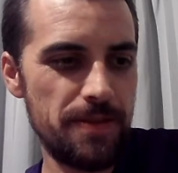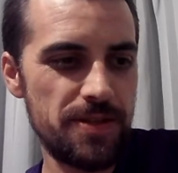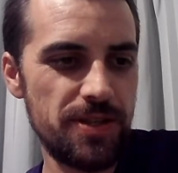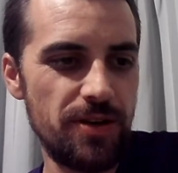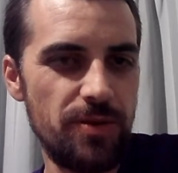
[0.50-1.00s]

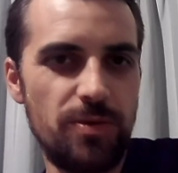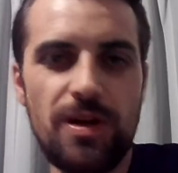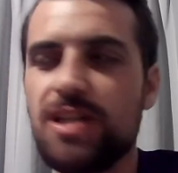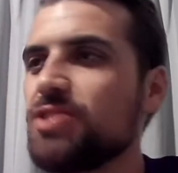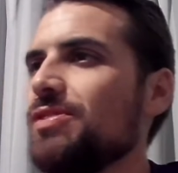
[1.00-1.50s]
So
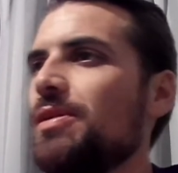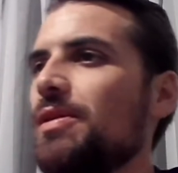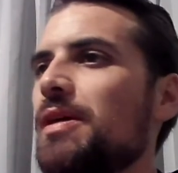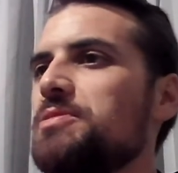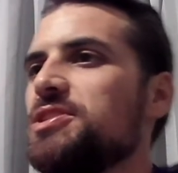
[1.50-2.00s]

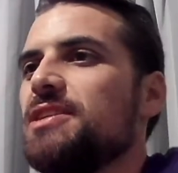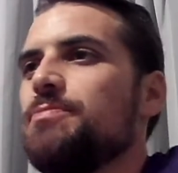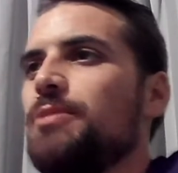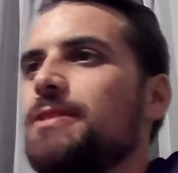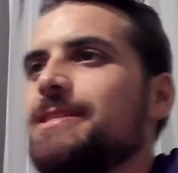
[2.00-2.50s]
I'm just going to
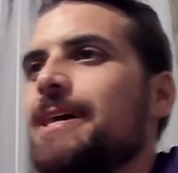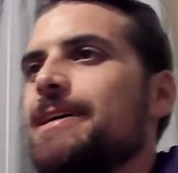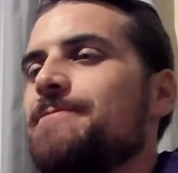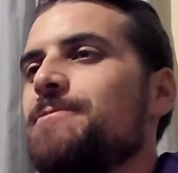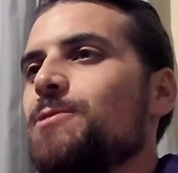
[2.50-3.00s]
put this out
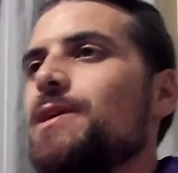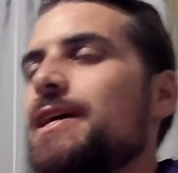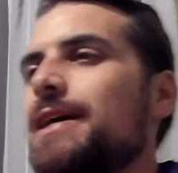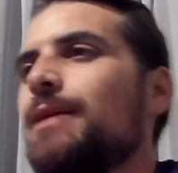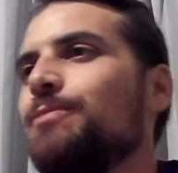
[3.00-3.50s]
here
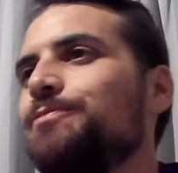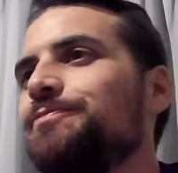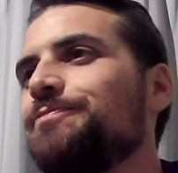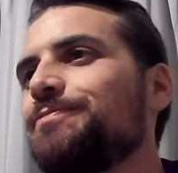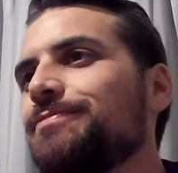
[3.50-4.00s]
for
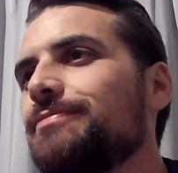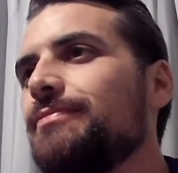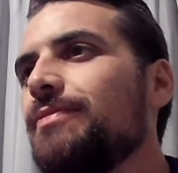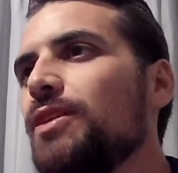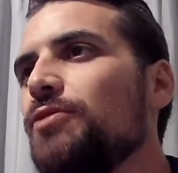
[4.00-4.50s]

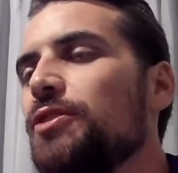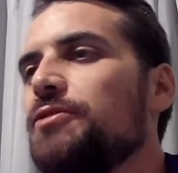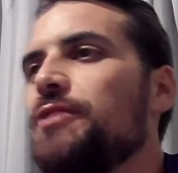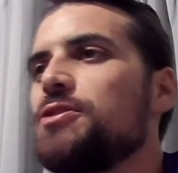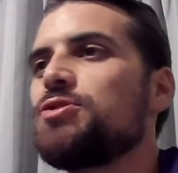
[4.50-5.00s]
the
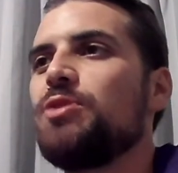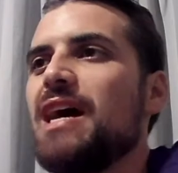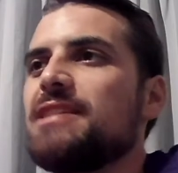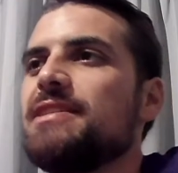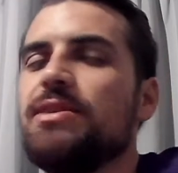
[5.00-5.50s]
folks who are
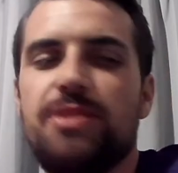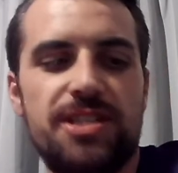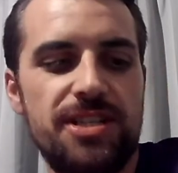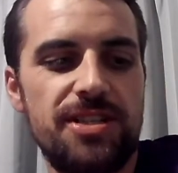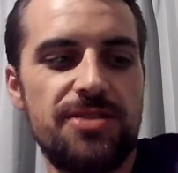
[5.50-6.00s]
asking the
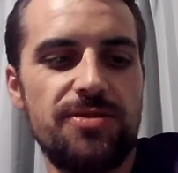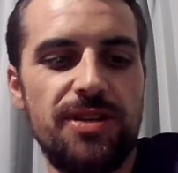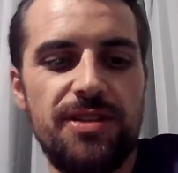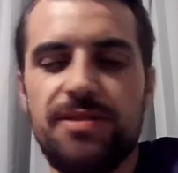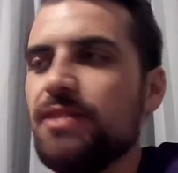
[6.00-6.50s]
questions
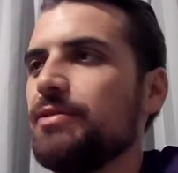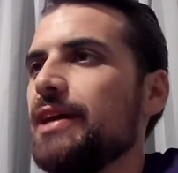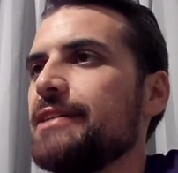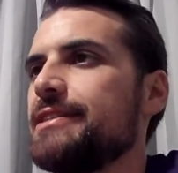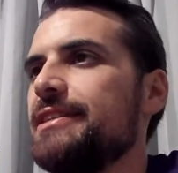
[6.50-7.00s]
in
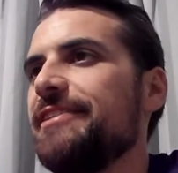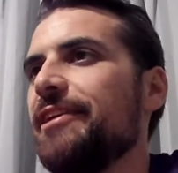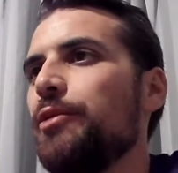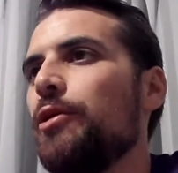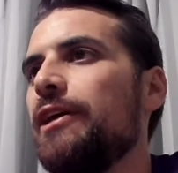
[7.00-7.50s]
regards to
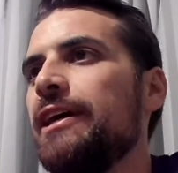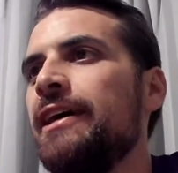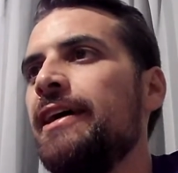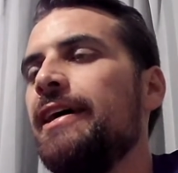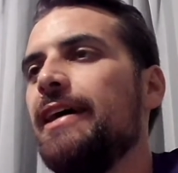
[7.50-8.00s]
DIY.
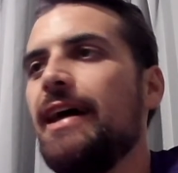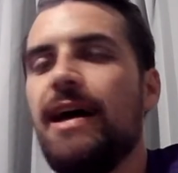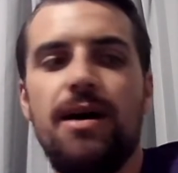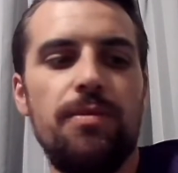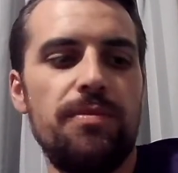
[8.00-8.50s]

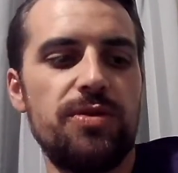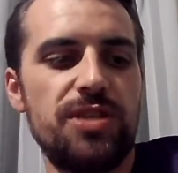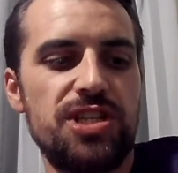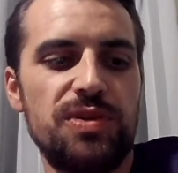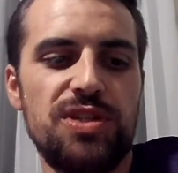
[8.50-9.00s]
The
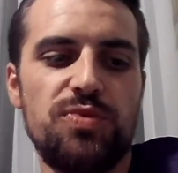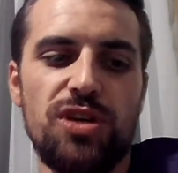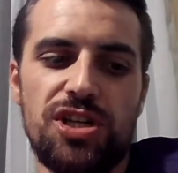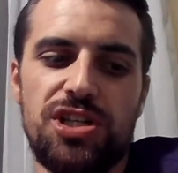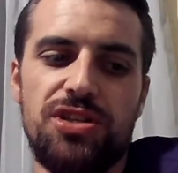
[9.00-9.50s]
question was,
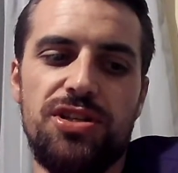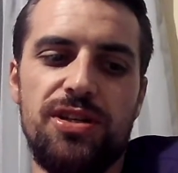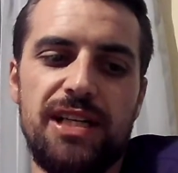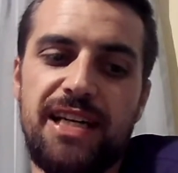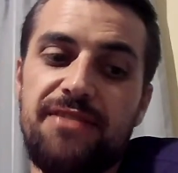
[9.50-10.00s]
what should you
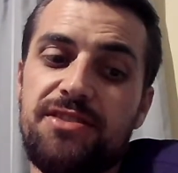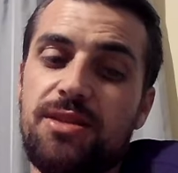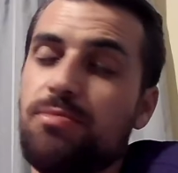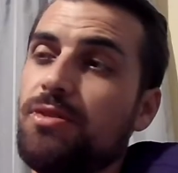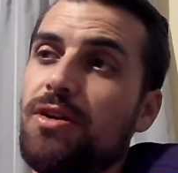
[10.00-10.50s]
leave to the
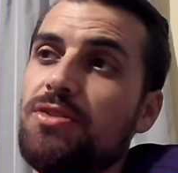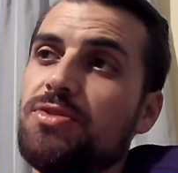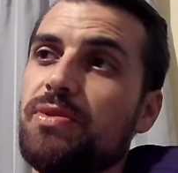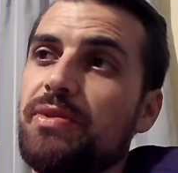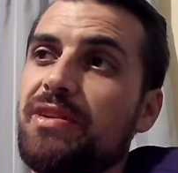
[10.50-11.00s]
pros
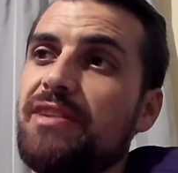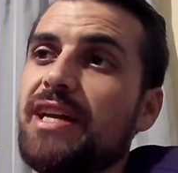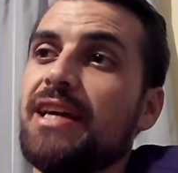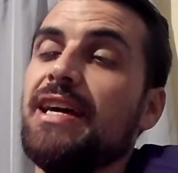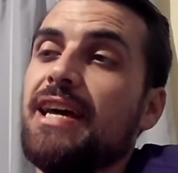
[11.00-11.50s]
when
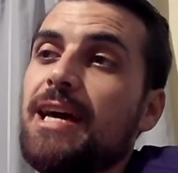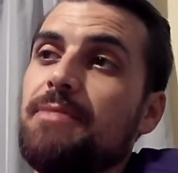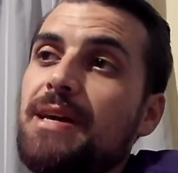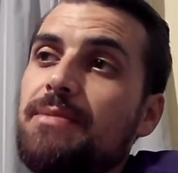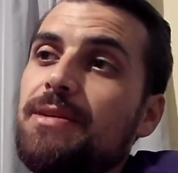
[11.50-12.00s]
renovating? And
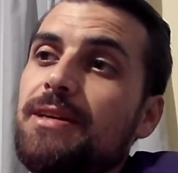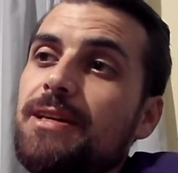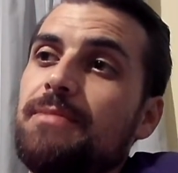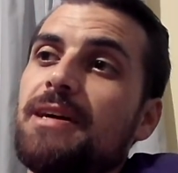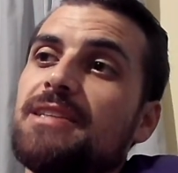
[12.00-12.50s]
maybe
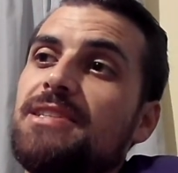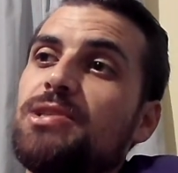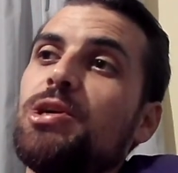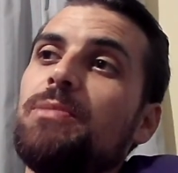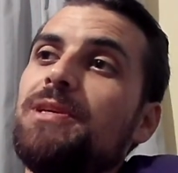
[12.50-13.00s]
in amongst these
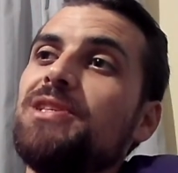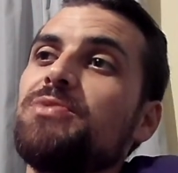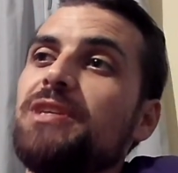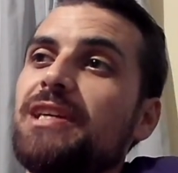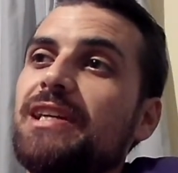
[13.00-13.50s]
comments,
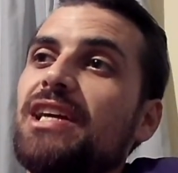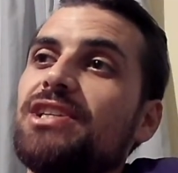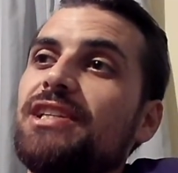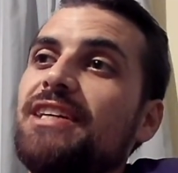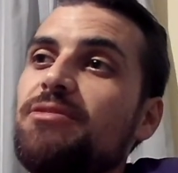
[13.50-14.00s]
we can
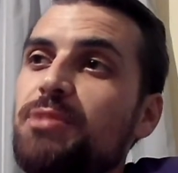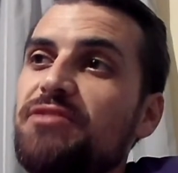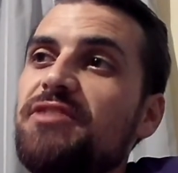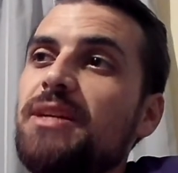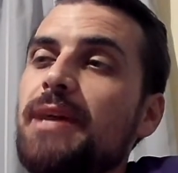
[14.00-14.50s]
actually give a bit of
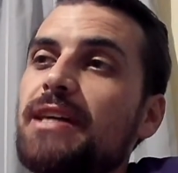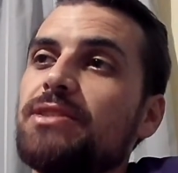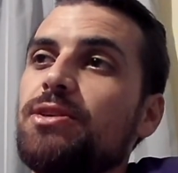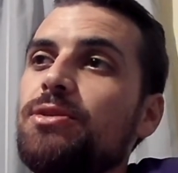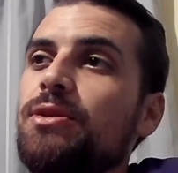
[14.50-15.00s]
feedback
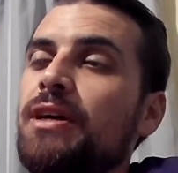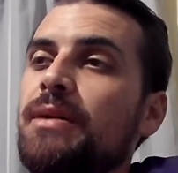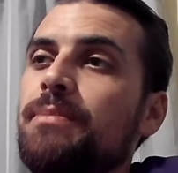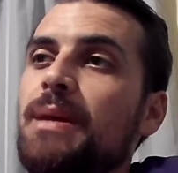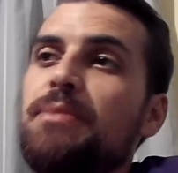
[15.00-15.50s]
too.
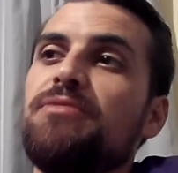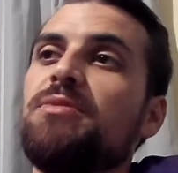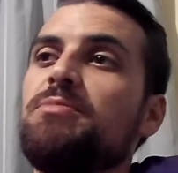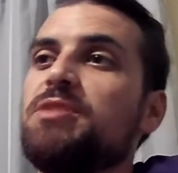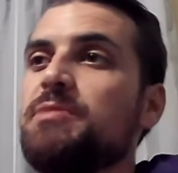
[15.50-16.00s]
Maybe from
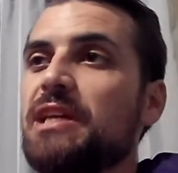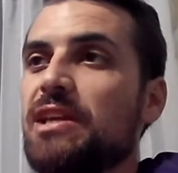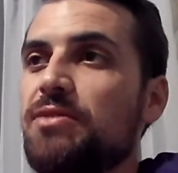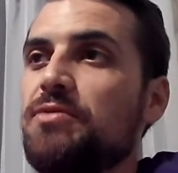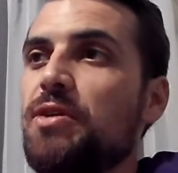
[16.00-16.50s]
the
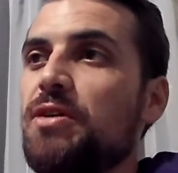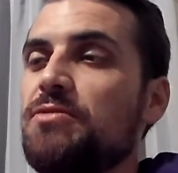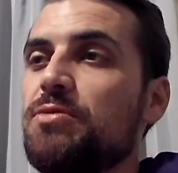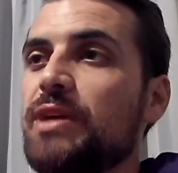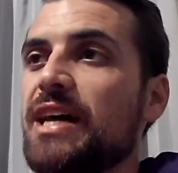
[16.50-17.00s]
perspective
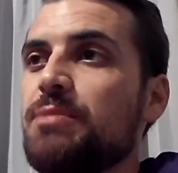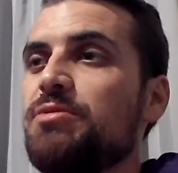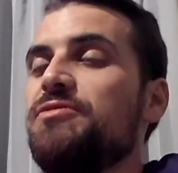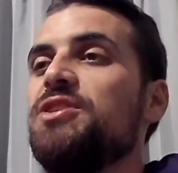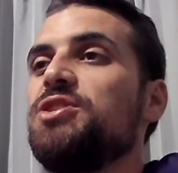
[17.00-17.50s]
of we are the
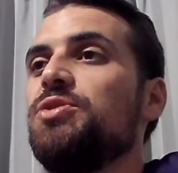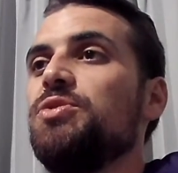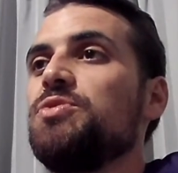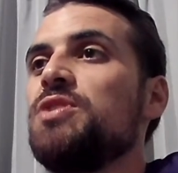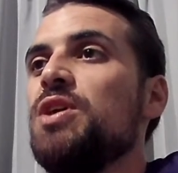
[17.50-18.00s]

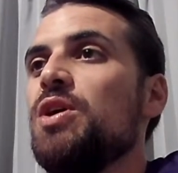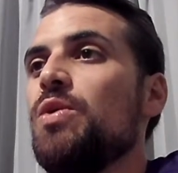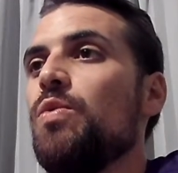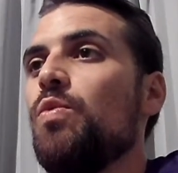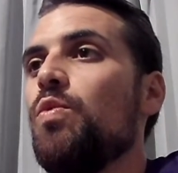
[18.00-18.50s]
professionals,
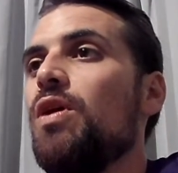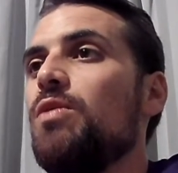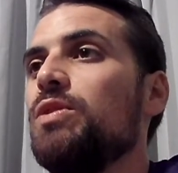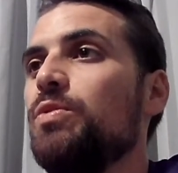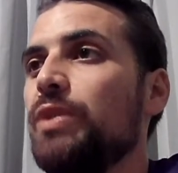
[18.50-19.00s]
what
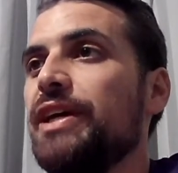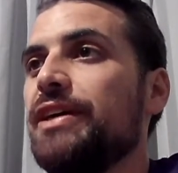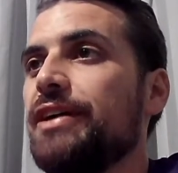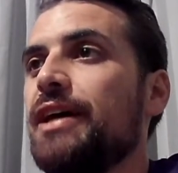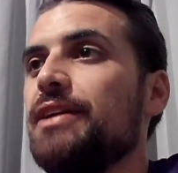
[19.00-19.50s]
would we
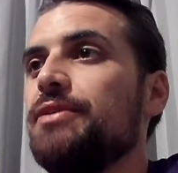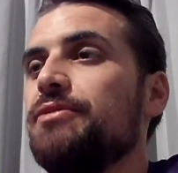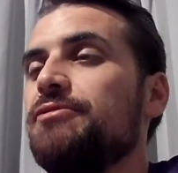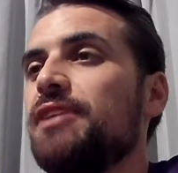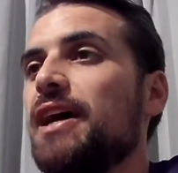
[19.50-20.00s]
kind of
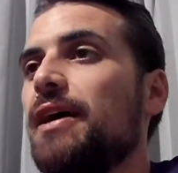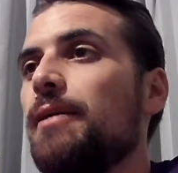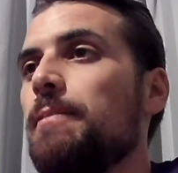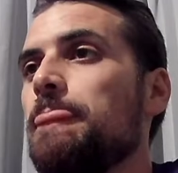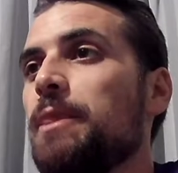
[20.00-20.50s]

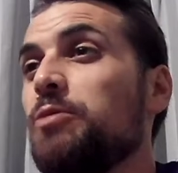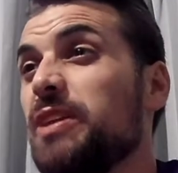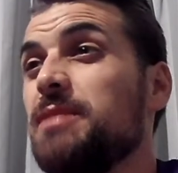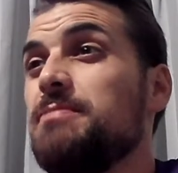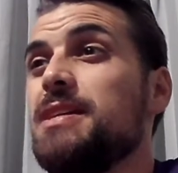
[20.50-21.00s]

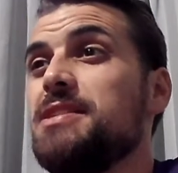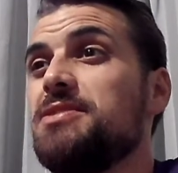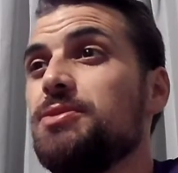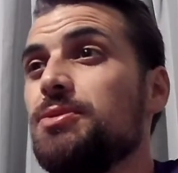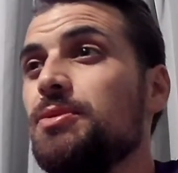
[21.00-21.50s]
recommend
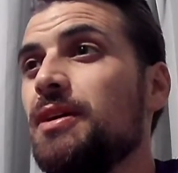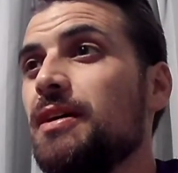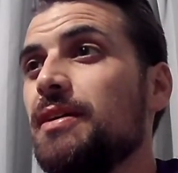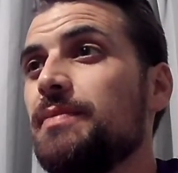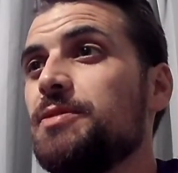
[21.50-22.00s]
to
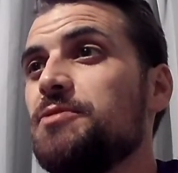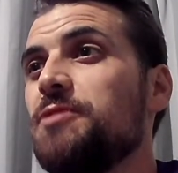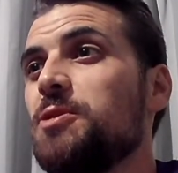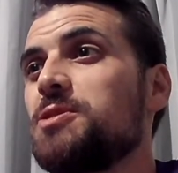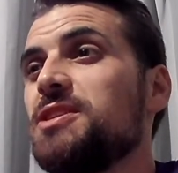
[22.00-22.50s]

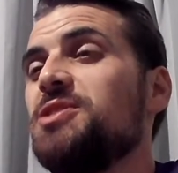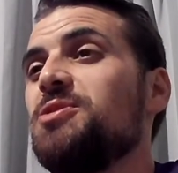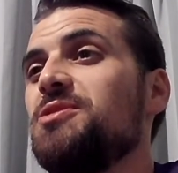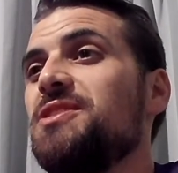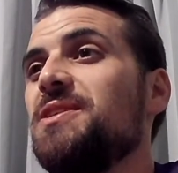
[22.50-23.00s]
folks that are
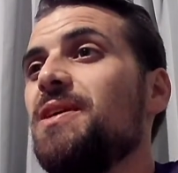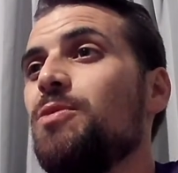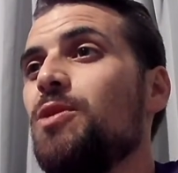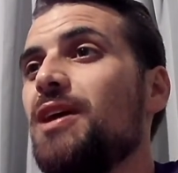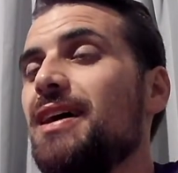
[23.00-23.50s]
doing
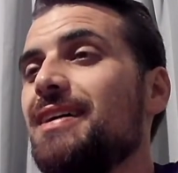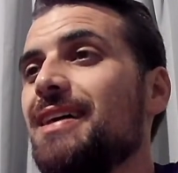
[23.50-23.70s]
DIY?